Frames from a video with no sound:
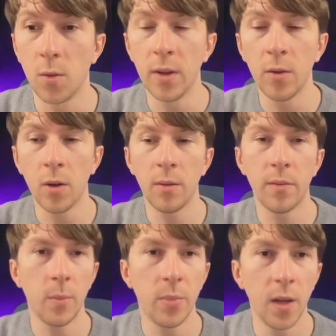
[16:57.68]
when you are in
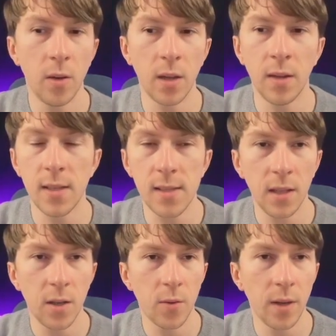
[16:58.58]
Vapi, you can
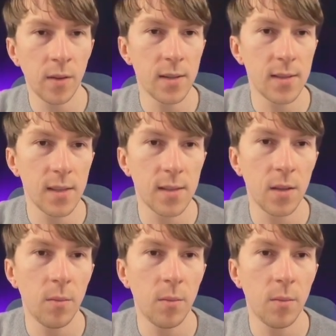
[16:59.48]
easily create an assistant